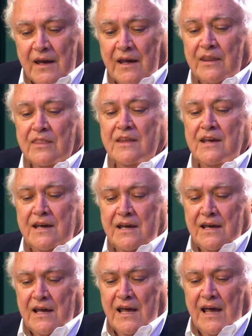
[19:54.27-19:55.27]
In
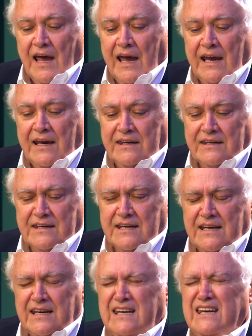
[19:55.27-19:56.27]
the
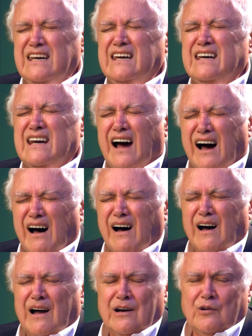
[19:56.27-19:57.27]

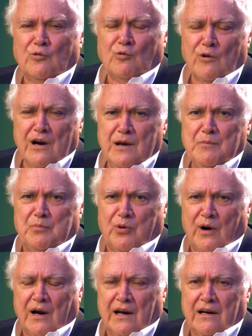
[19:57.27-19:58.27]
189
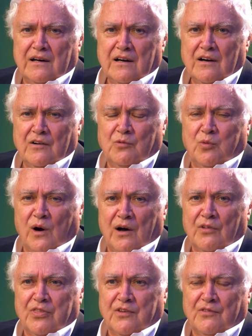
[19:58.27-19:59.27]
reprint of
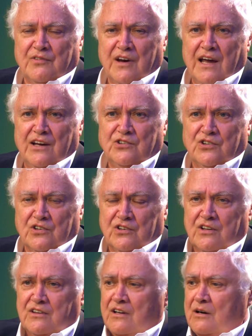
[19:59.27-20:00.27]
Wealth of Nations,
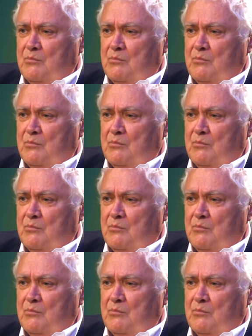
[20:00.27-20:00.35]
because it